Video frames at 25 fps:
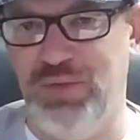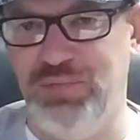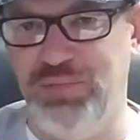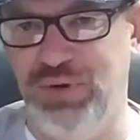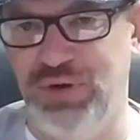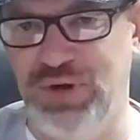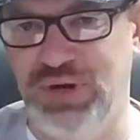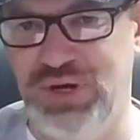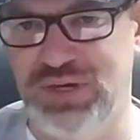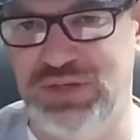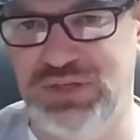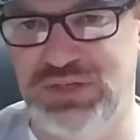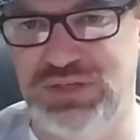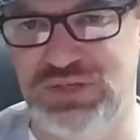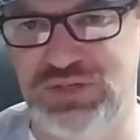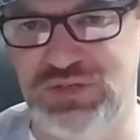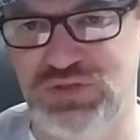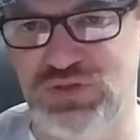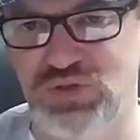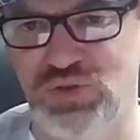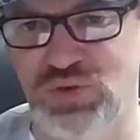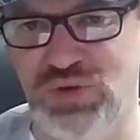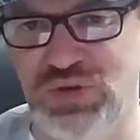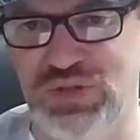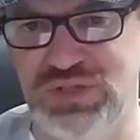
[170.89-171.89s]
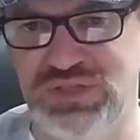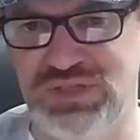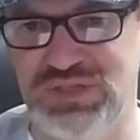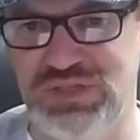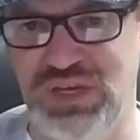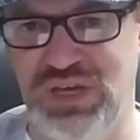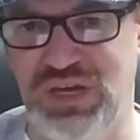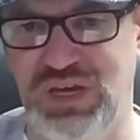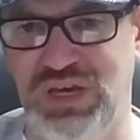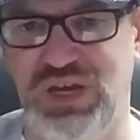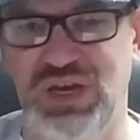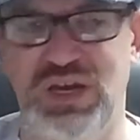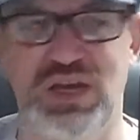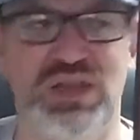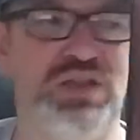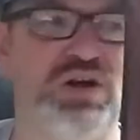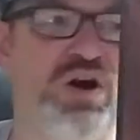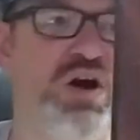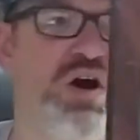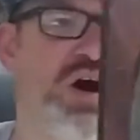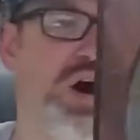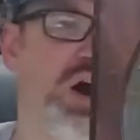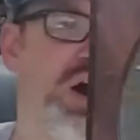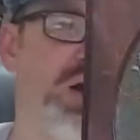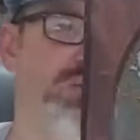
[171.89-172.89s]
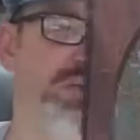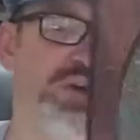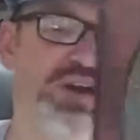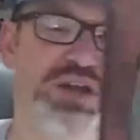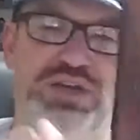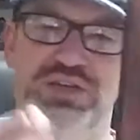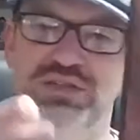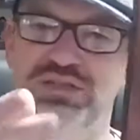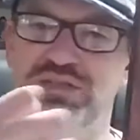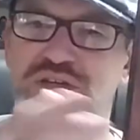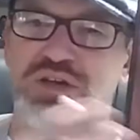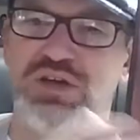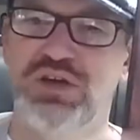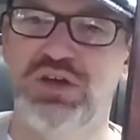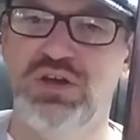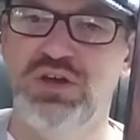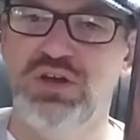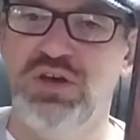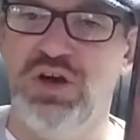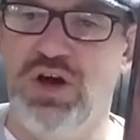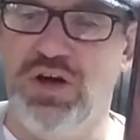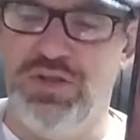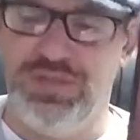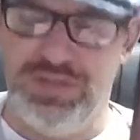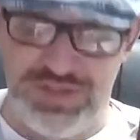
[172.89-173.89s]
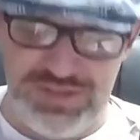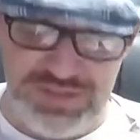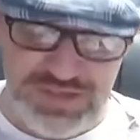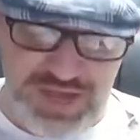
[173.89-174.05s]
put into sort of the singing and the harmonies on this